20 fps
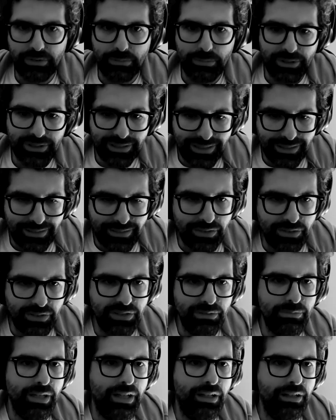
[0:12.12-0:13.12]
everybody can
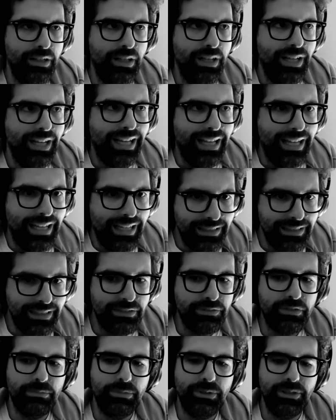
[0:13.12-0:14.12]
send email, and
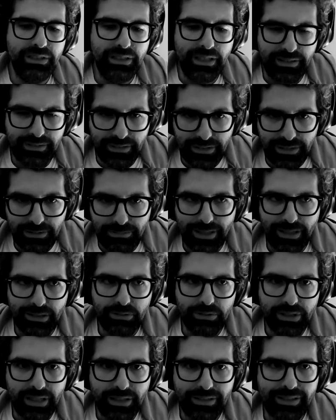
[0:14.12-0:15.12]
everybody has an
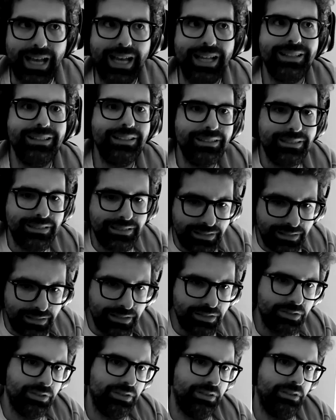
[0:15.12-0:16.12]
email account, at least in
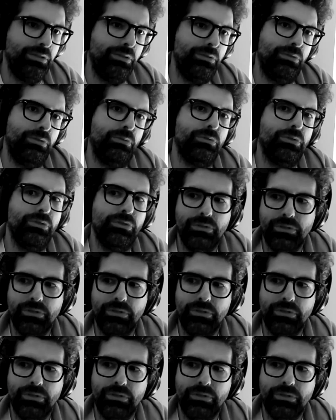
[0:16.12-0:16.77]
the Occidental world.